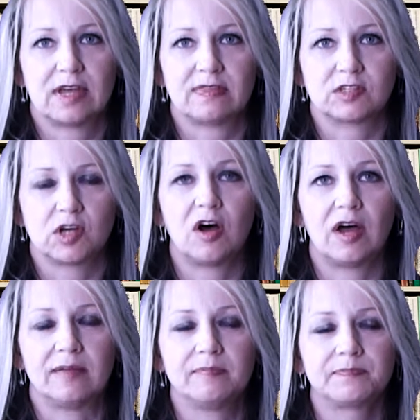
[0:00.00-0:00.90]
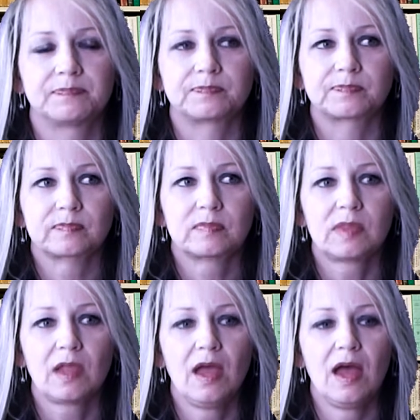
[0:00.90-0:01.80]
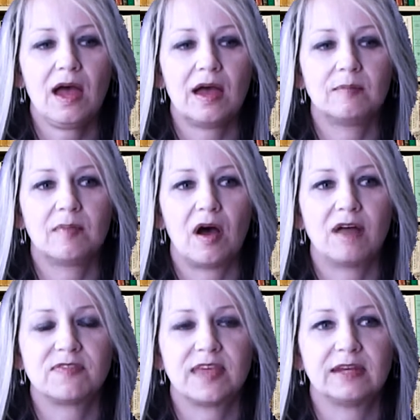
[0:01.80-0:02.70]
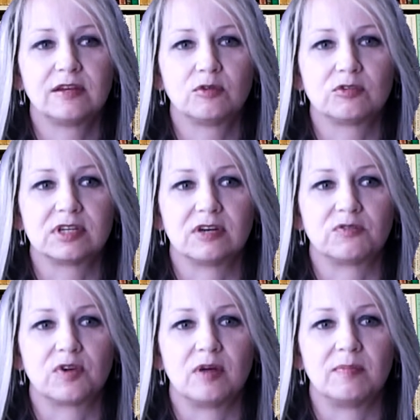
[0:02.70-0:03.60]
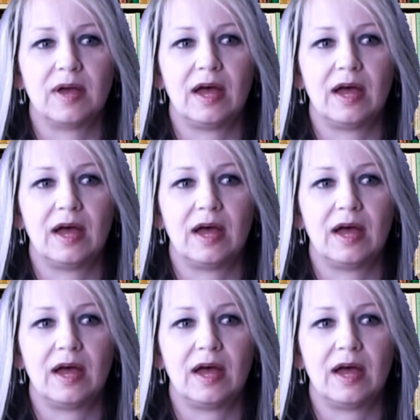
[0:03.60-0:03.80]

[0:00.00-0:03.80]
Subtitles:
at the time, I've then looked at it from